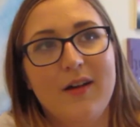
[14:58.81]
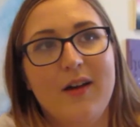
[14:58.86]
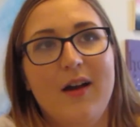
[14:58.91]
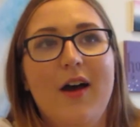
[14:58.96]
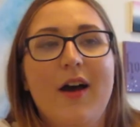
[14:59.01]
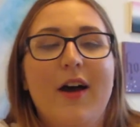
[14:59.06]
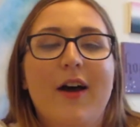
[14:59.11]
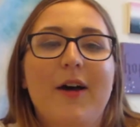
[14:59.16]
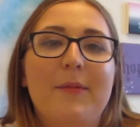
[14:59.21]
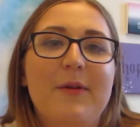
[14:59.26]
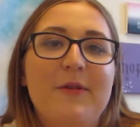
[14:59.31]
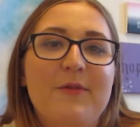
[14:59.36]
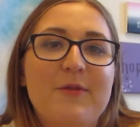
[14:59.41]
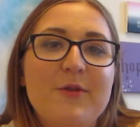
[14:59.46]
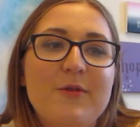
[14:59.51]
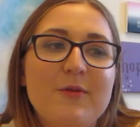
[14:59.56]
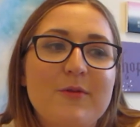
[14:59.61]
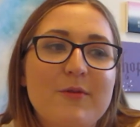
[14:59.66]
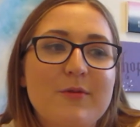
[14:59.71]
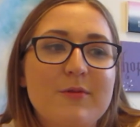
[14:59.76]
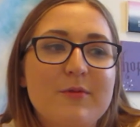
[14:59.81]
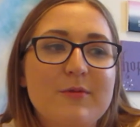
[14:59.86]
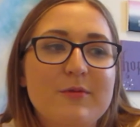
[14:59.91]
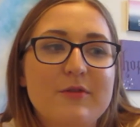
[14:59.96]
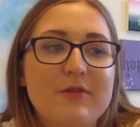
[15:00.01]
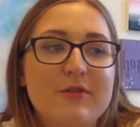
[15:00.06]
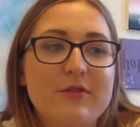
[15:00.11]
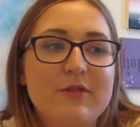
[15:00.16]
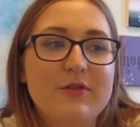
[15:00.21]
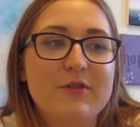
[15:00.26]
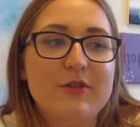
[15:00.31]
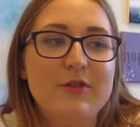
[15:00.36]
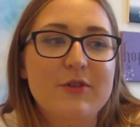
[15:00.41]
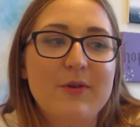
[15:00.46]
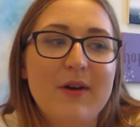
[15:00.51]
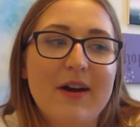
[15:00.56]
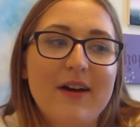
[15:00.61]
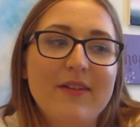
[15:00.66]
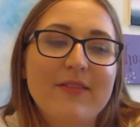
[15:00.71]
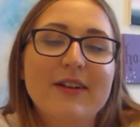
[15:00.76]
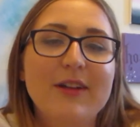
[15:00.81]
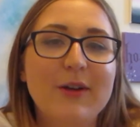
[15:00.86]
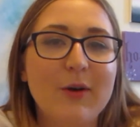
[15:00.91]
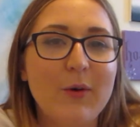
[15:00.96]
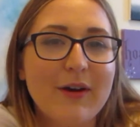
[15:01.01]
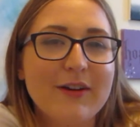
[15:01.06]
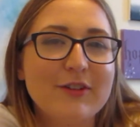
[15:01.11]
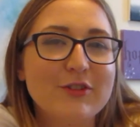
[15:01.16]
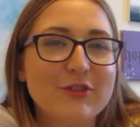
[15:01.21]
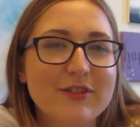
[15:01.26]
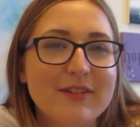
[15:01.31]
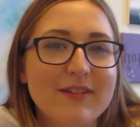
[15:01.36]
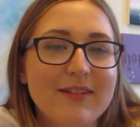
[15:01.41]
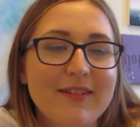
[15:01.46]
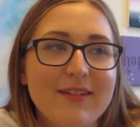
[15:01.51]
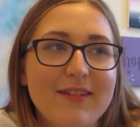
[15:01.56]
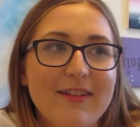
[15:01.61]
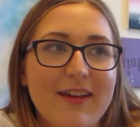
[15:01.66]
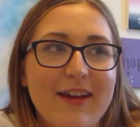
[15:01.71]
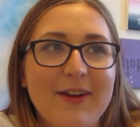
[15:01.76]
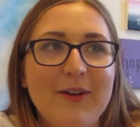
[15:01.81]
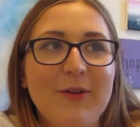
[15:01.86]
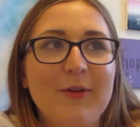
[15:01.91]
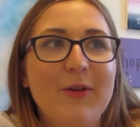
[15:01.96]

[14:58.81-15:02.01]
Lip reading: If you do have any questions, I don't